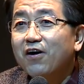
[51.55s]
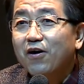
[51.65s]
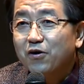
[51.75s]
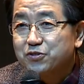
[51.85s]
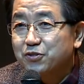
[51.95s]

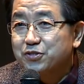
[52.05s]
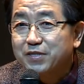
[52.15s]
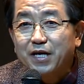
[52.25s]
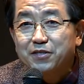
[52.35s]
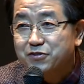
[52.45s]

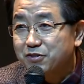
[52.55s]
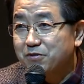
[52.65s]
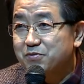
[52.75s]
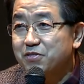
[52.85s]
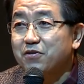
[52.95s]
associate editor
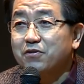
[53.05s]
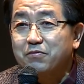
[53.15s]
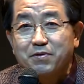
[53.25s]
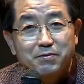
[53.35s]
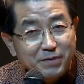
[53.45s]
of Journal of
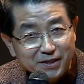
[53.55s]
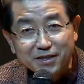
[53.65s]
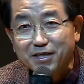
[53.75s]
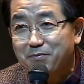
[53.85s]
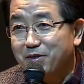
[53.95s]
the American
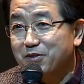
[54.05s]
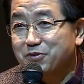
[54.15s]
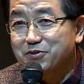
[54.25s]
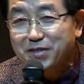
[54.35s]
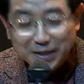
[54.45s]
Chemical
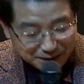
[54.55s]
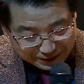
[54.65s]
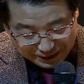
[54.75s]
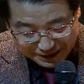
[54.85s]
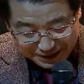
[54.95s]
Society.
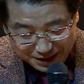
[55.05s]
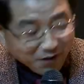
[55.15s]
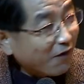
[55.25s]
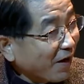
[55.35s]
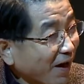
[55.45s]

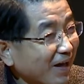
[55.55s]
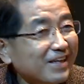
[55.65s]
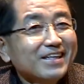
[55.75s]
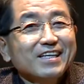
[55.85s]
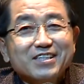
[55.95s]
Okay,
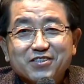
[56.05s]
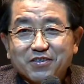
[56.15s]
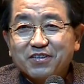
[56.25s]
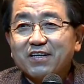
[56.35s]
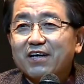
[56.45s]
so you
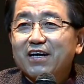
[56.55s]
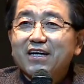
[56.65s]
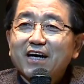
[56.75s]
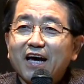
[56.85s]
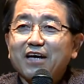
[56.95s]
know,
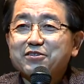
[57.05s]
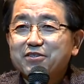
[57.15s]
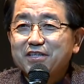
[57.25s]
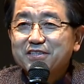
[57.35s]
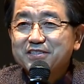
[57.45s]
as you
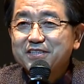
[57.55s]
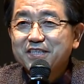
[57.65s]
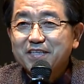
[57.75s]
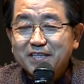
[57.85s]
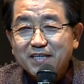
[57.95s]
can
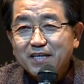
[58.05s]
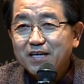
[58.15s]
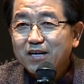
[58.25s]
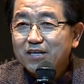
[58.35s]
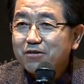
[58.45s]
see,
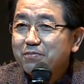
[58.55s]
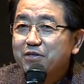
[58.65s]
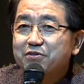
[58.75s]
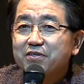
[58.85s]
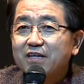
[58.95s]

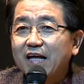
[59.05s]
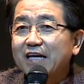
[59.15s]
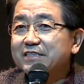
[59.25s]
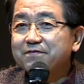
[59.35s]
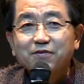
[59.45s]
compared to the
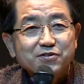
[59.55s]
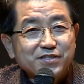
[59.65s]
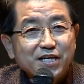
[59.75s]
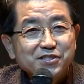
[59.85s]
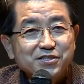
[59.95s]
last 4
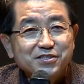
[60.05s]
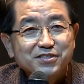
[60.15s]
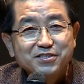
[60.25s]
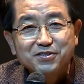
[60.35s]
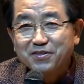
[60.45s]

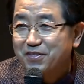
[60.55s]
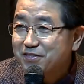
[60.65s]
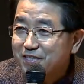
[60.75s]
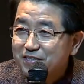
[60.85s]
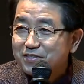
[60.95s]
sessions, you know, this
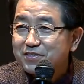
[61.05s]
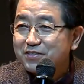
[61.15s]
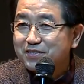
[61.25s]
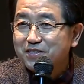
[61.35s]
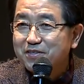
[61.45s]
session
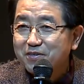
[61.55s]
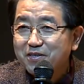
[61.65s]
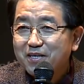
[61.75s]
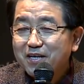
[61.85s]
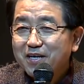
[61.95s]
is
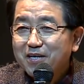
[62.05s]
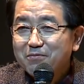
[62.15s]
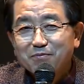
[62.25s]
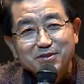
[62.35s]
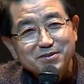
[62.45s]

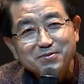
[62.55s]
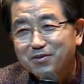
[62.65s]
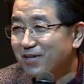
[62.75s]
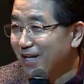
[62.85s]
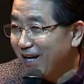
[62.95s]
much more
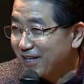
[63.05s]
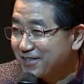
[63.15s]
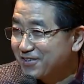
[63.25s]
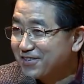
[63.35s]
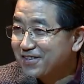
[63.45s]

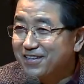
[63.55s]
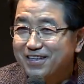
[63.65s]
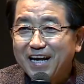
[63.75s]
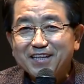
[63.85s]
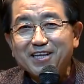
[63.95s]
relaxed. You know, not